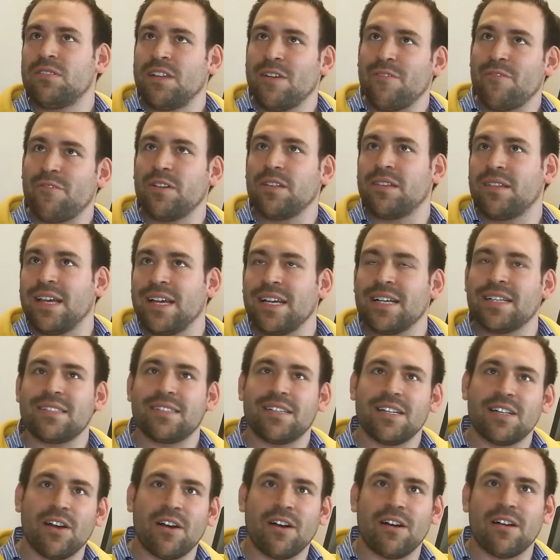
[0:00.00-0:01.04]
different things
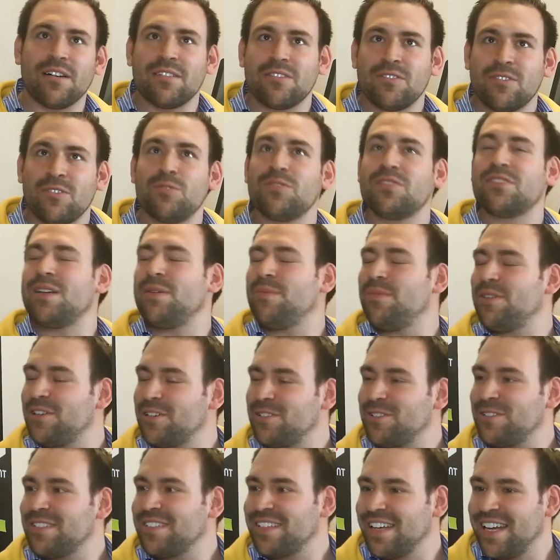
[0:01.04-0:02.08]
that are too similar
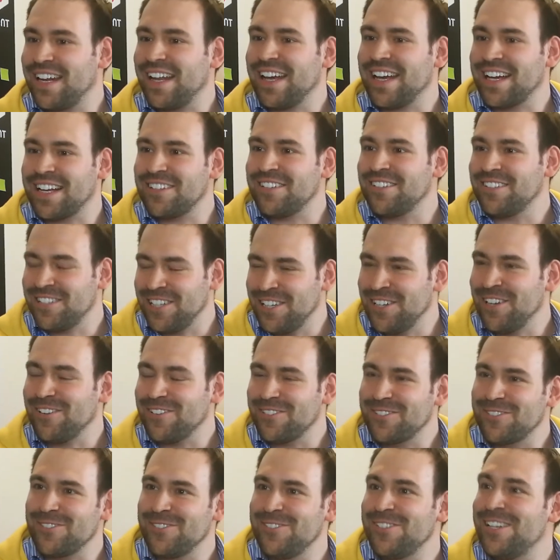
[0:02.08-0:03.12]
to say like,
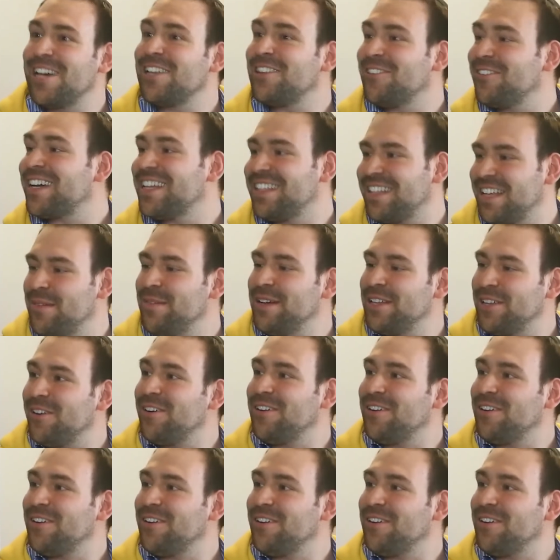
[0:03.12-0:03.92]
to not look at them at